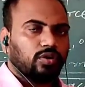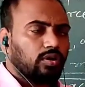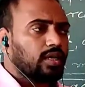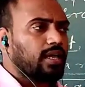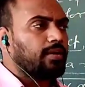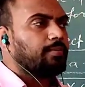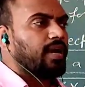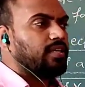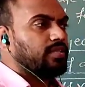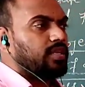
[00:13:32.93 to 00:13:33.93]
Okay,
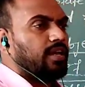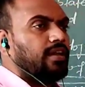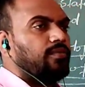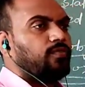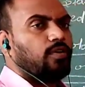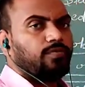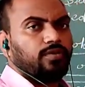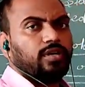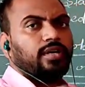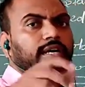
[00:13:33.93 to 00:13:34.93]
by the help of
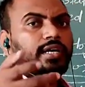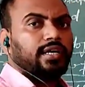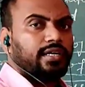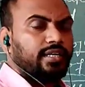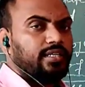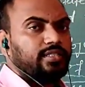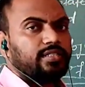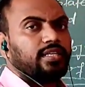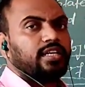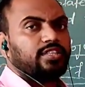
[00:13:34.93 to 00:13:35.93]

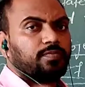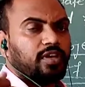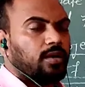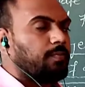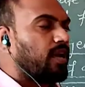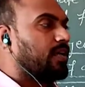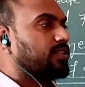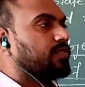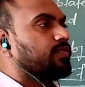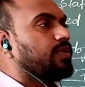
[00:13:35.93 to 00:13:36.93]
wrench, spare
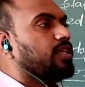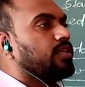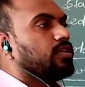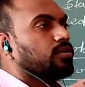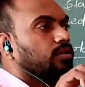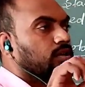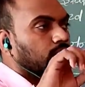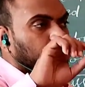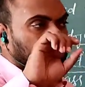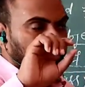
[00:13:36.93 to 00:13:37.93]
parts, we
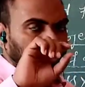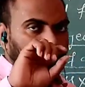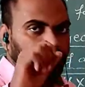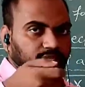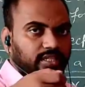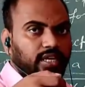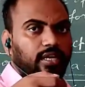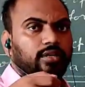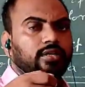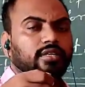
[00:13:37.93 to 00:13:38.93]
just
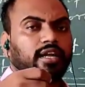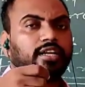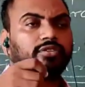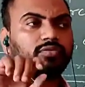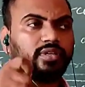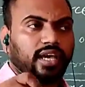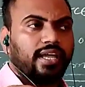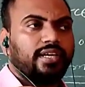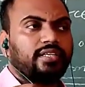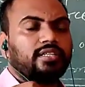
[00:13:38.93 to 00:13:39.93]
try to
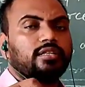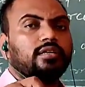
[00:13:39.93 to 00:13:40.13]
tight